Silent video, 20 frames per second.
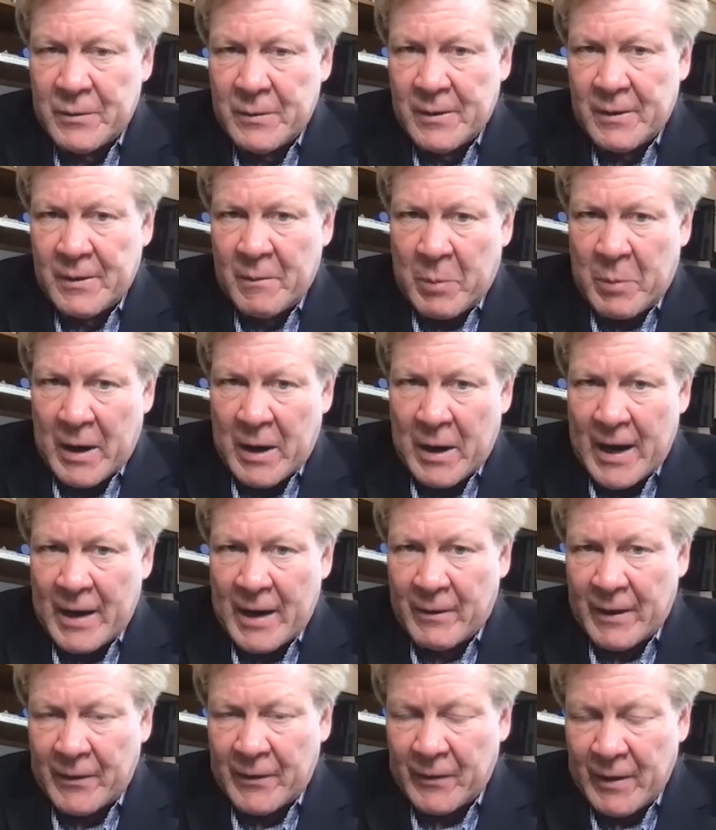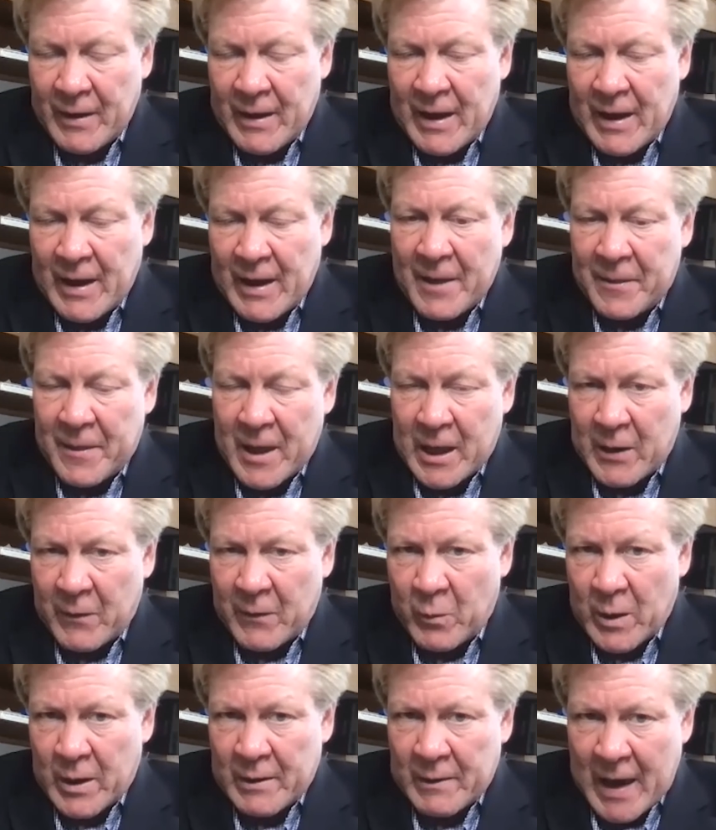pilots. I think if
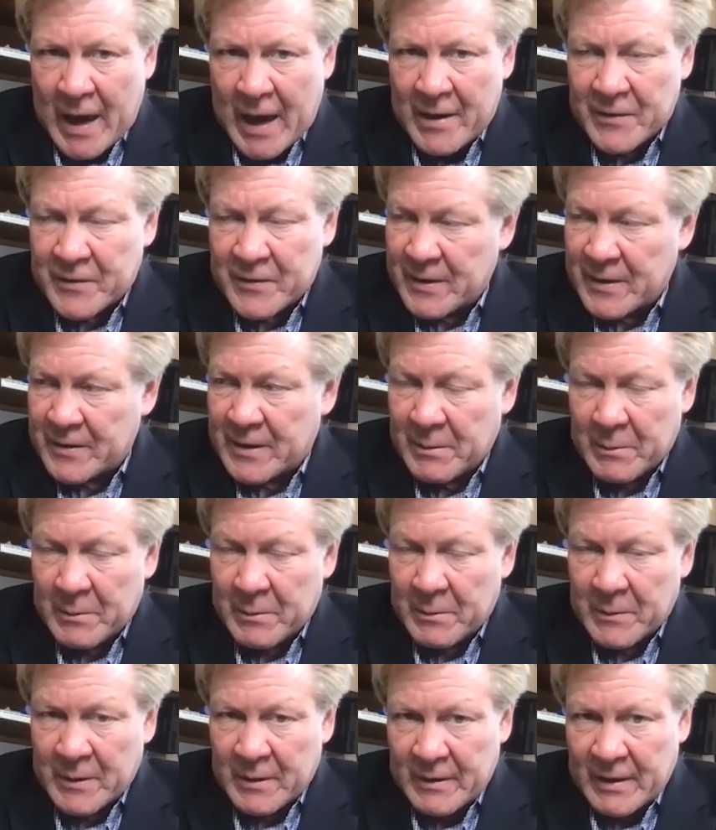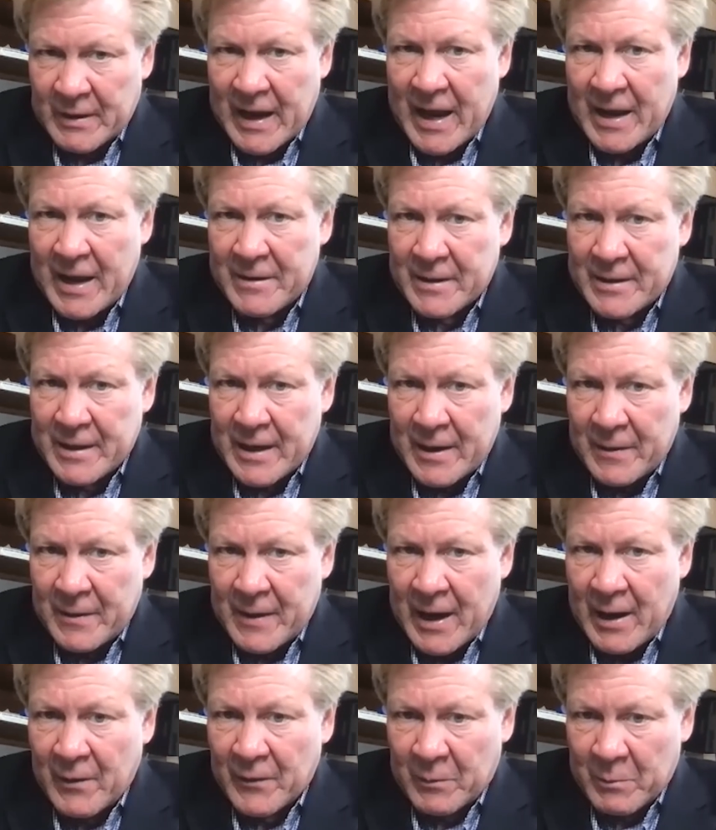we had a system, 8 to
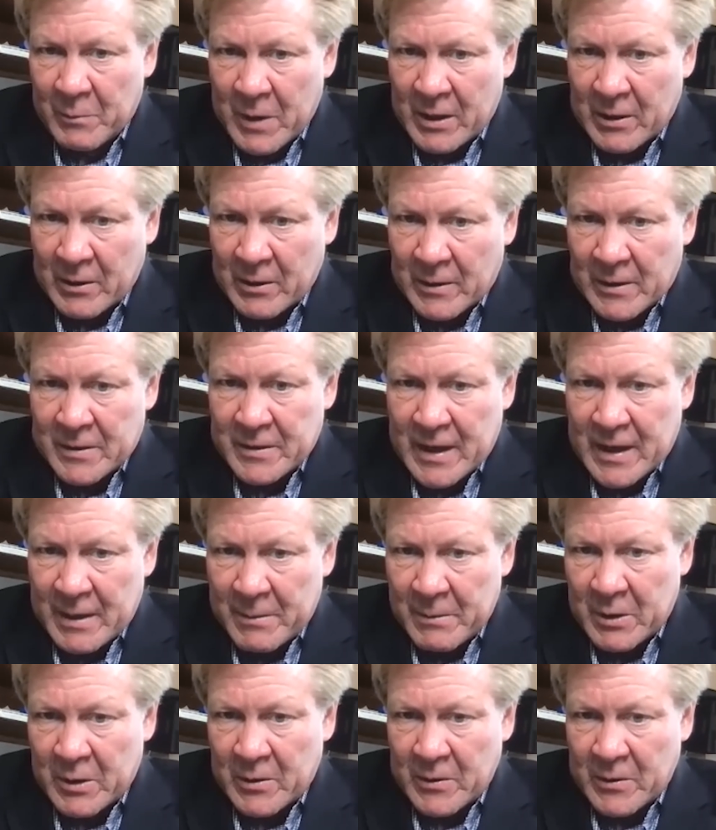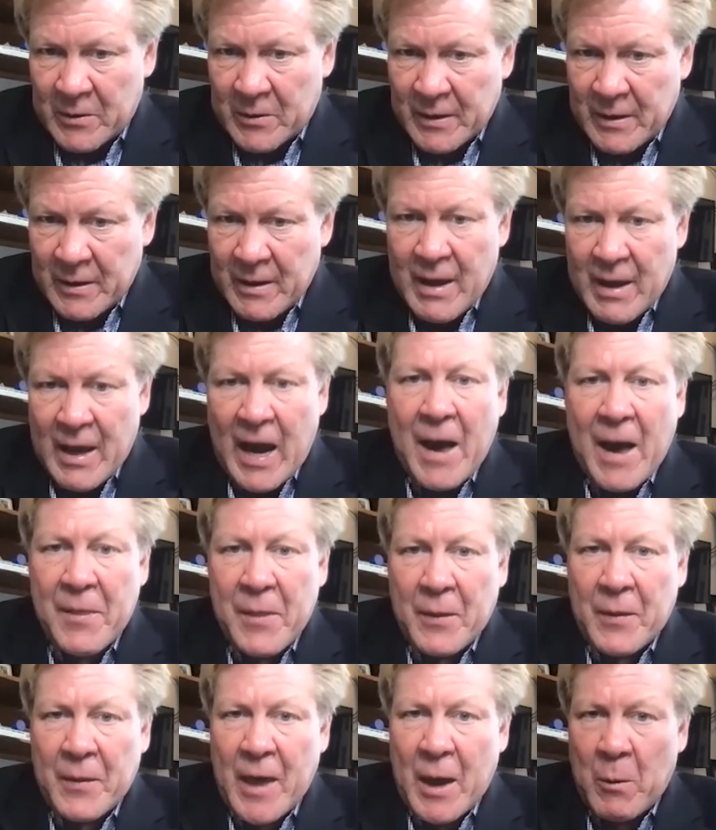10,000 medical examiners, I think
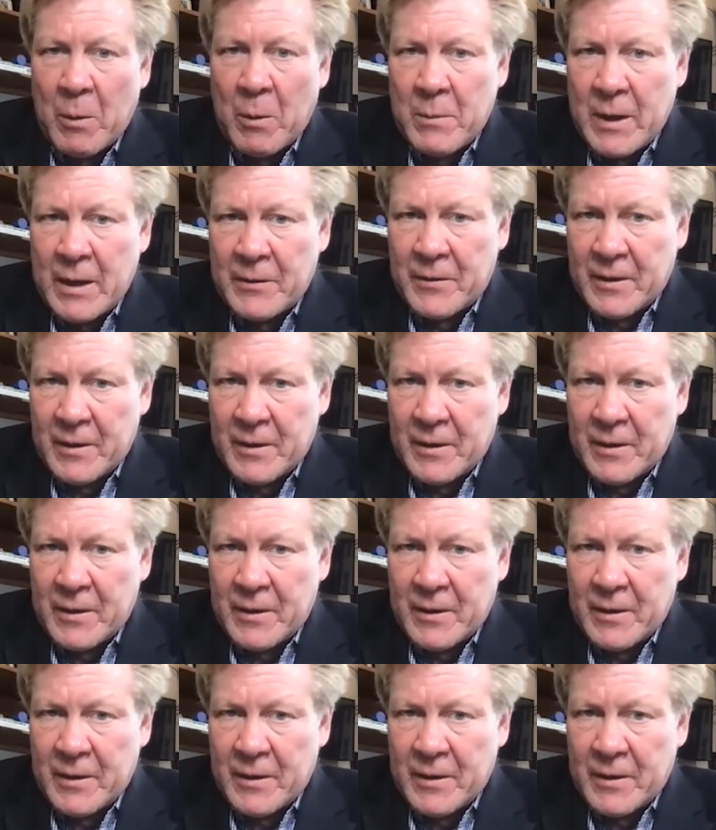that would meet the